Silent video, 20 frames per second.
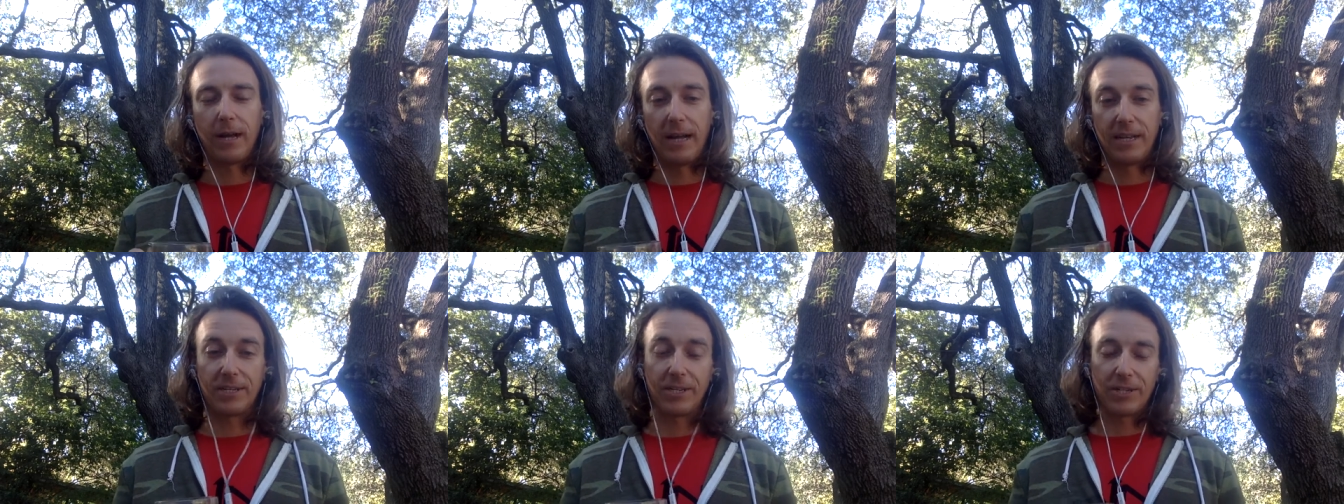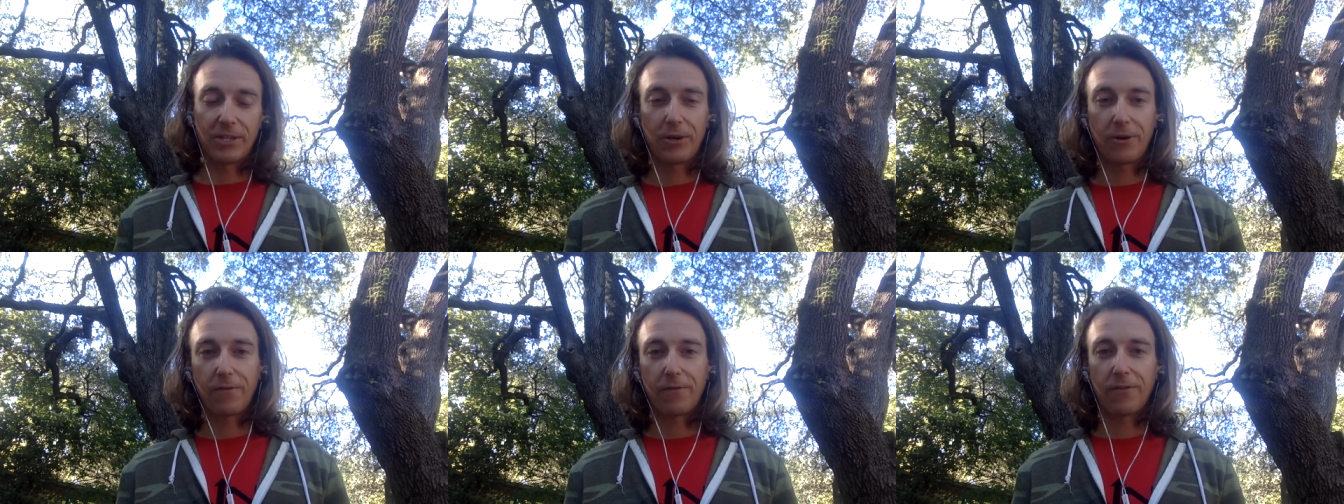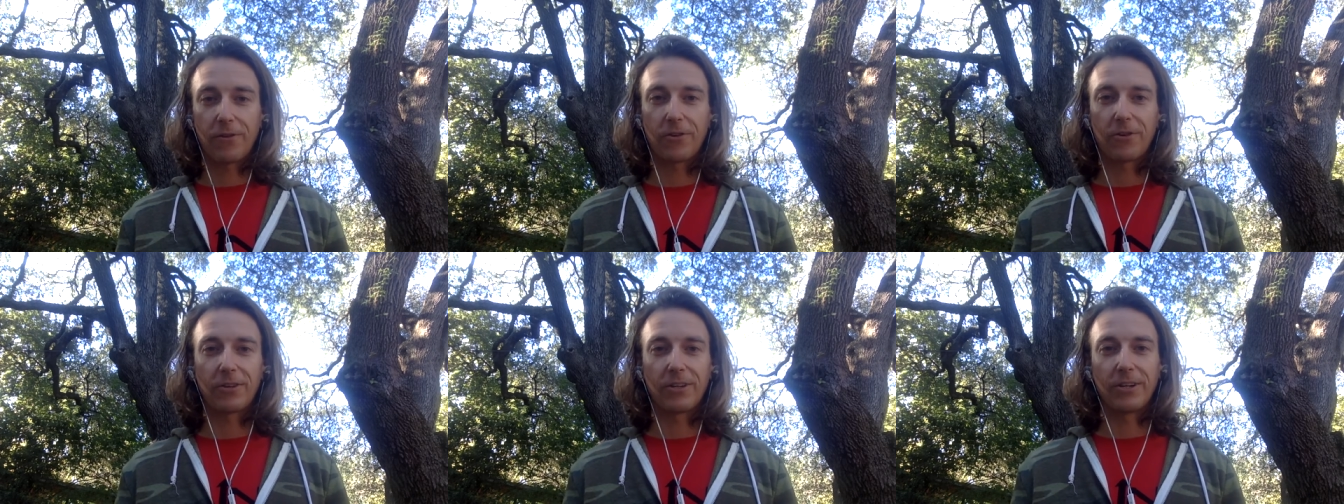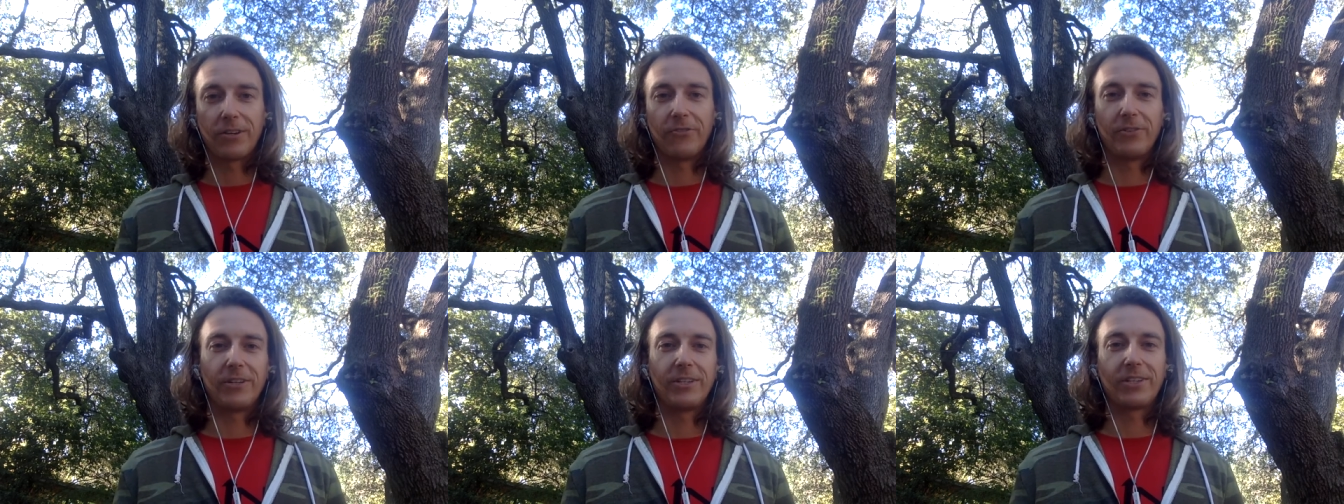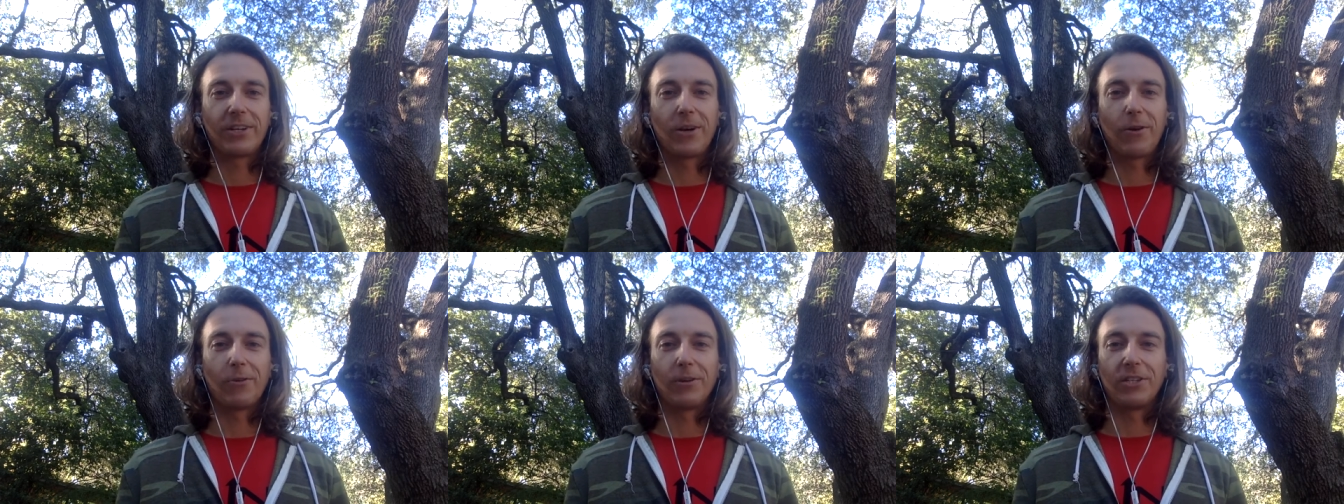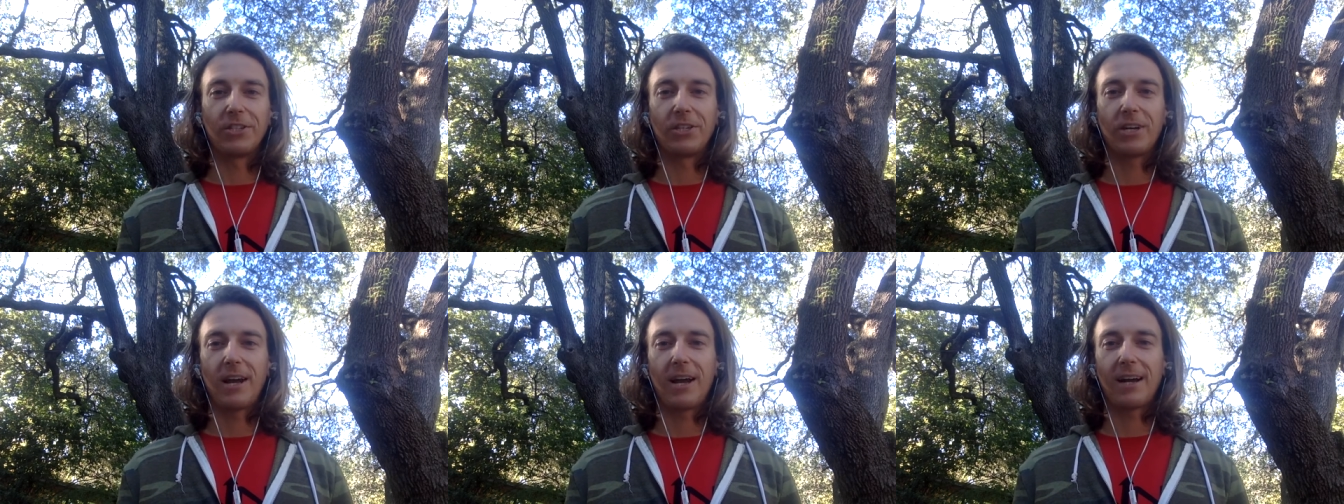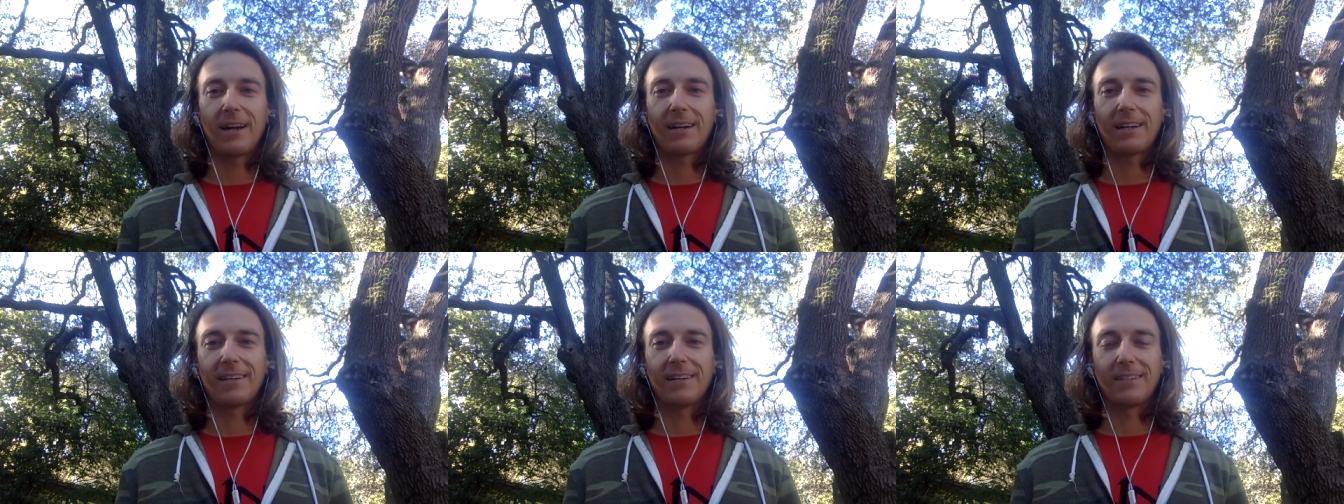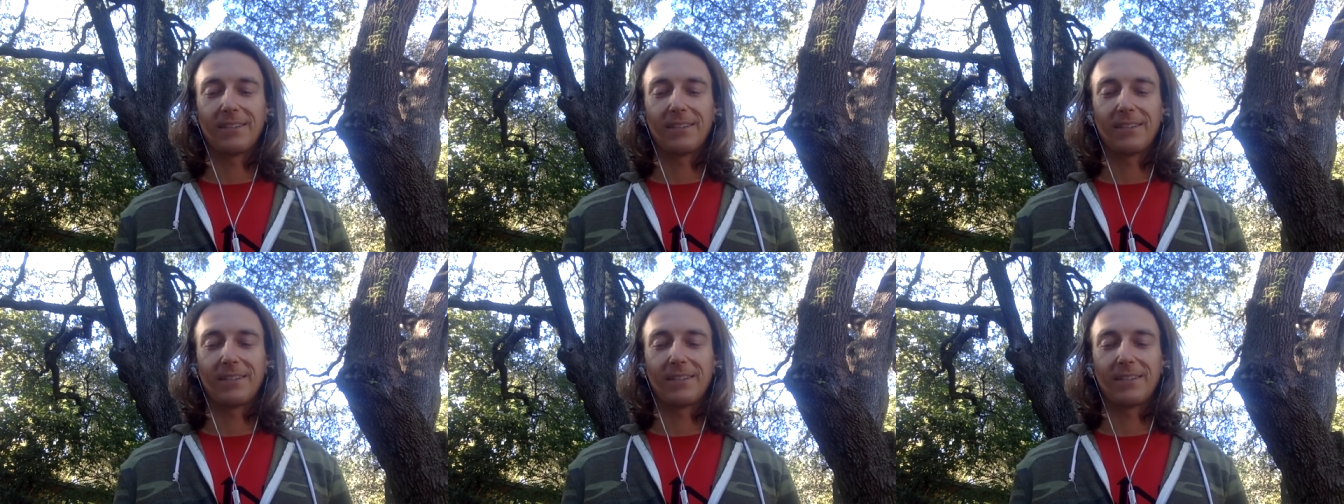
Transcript: as a surfer you need to go and check